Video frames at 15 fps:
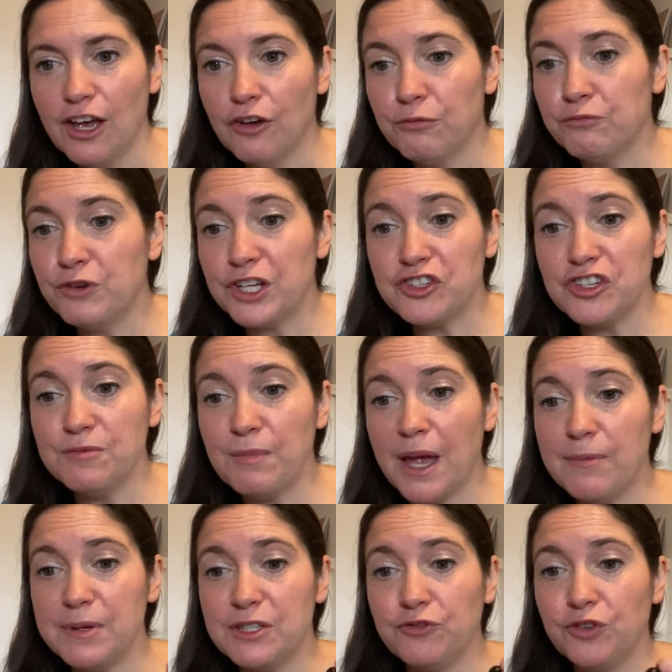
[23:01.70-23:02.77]
Richard
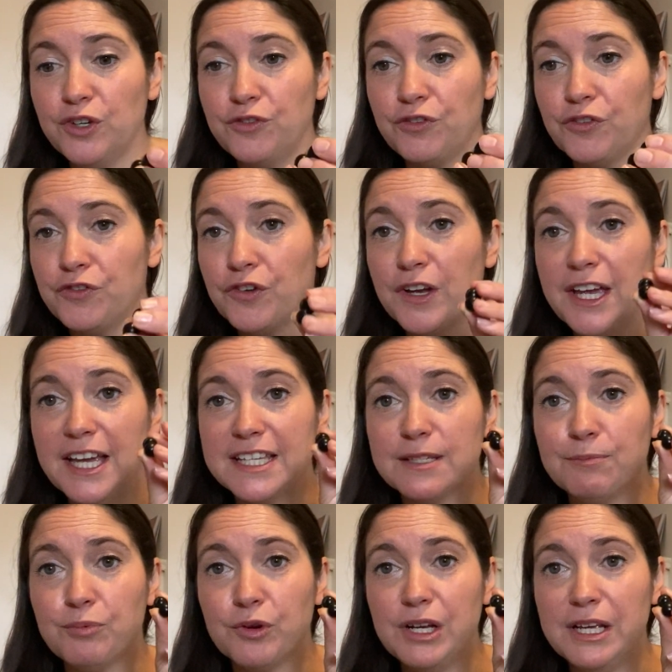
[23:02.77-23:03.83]
Maybe's Food for Free is a
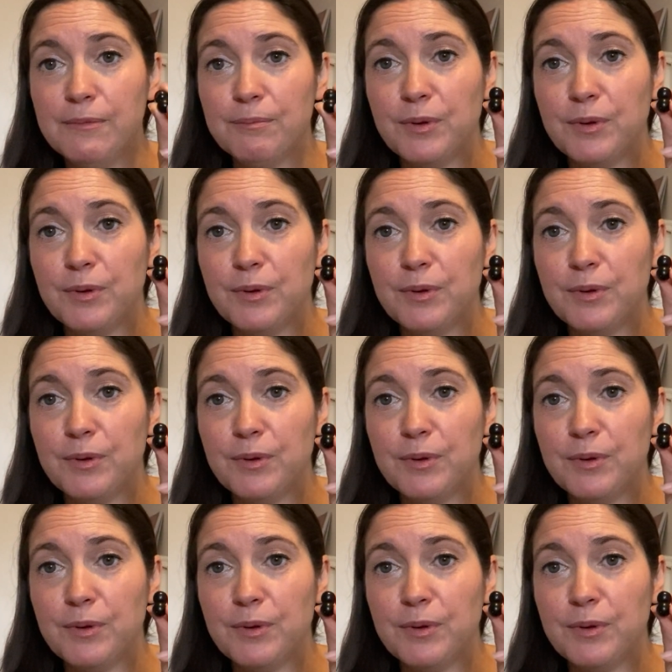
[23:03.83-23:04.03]
brilliant